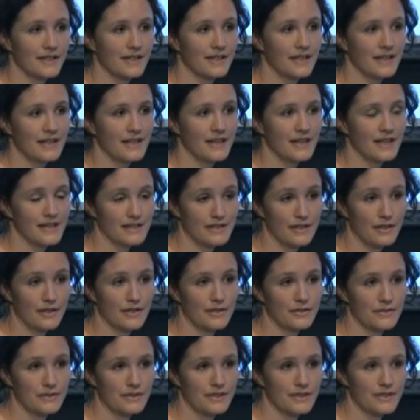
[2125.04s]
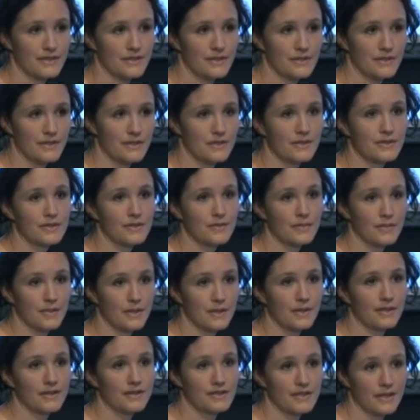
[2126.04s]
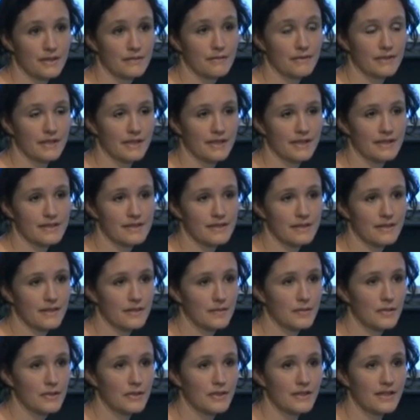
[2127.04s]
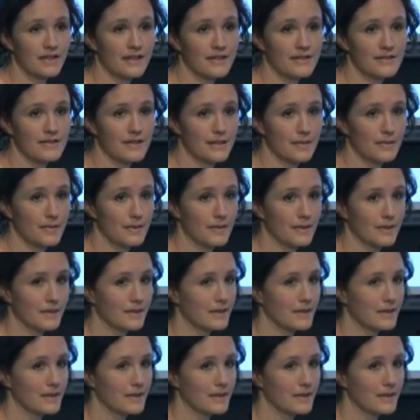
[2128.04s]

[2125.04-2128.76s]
as a cultural institution, but generally as a community in Shepparton.